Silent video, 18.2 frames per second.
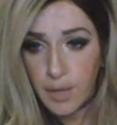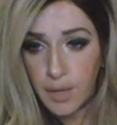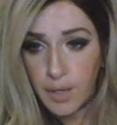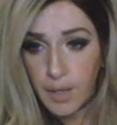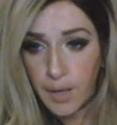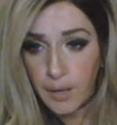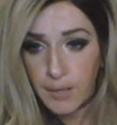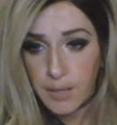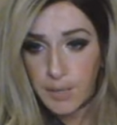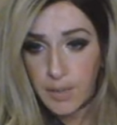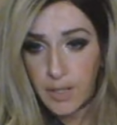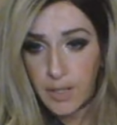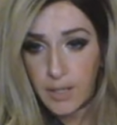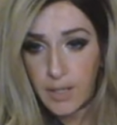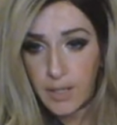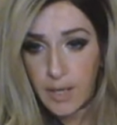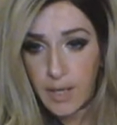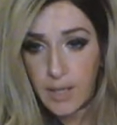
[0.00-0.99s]
It was probably
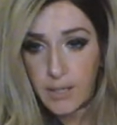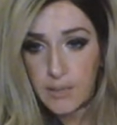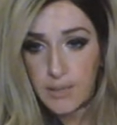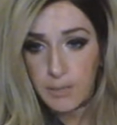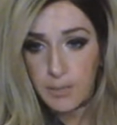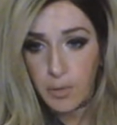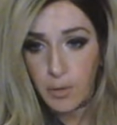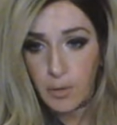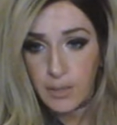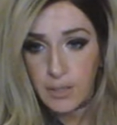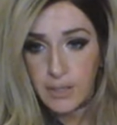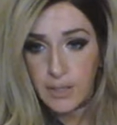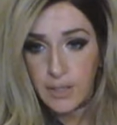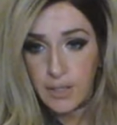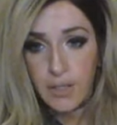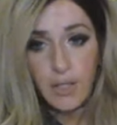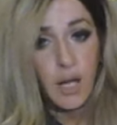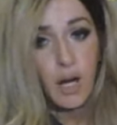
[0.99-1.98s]
that guy at the corner
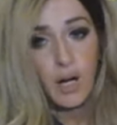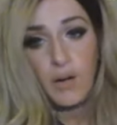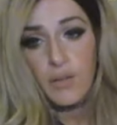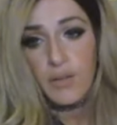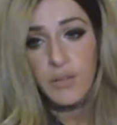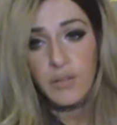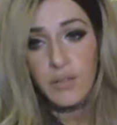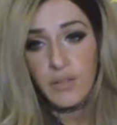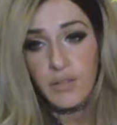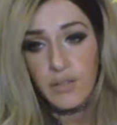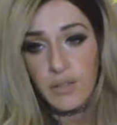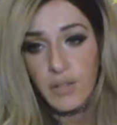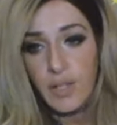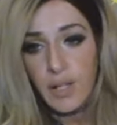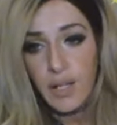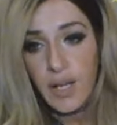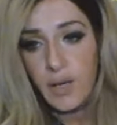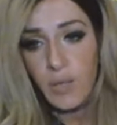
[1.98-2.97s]
said, no,
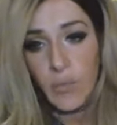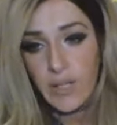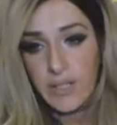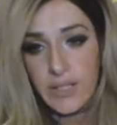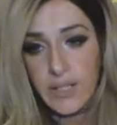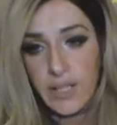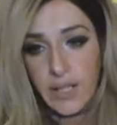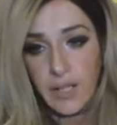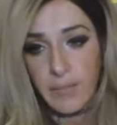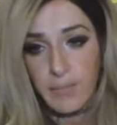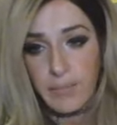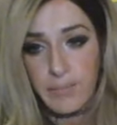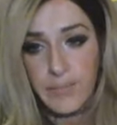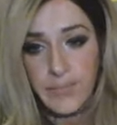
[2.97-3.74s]
it wasn't him.